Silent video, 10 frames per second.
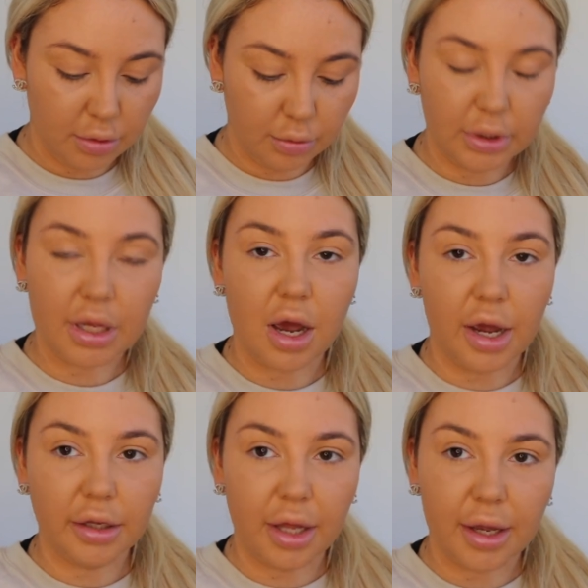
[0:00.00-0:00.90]
really
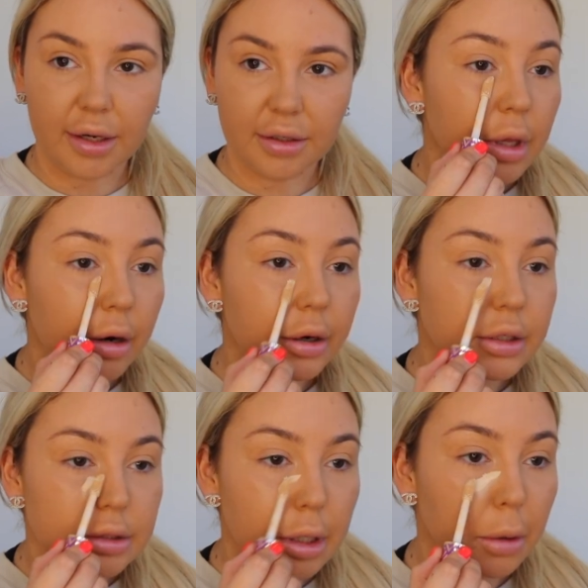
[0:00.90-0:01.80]
highlight the
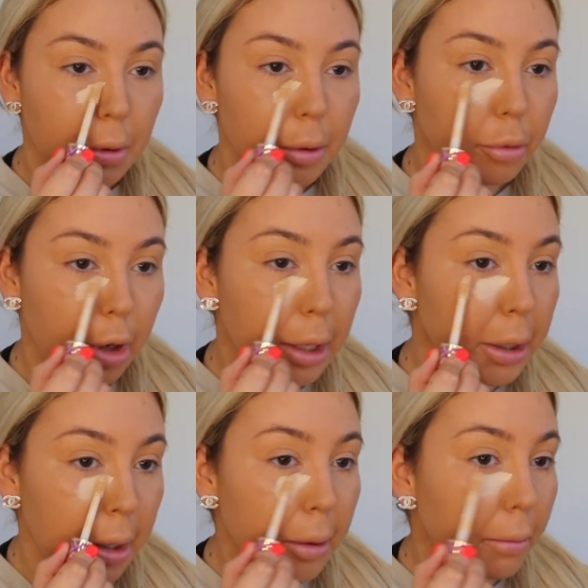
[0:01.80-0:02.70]
areas that I want to
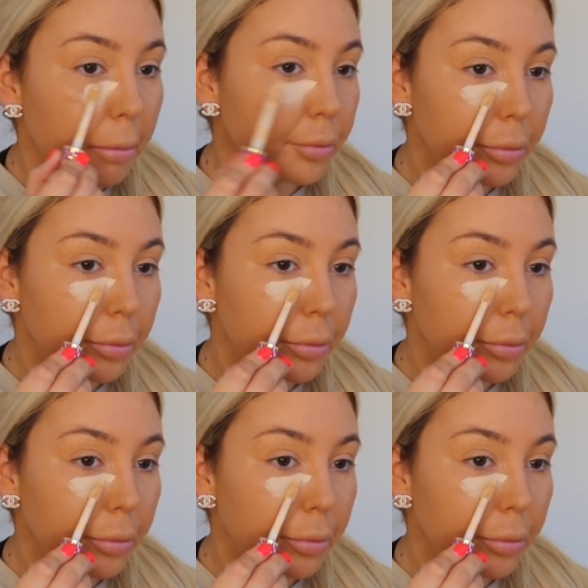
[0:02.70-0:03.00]
brighten up.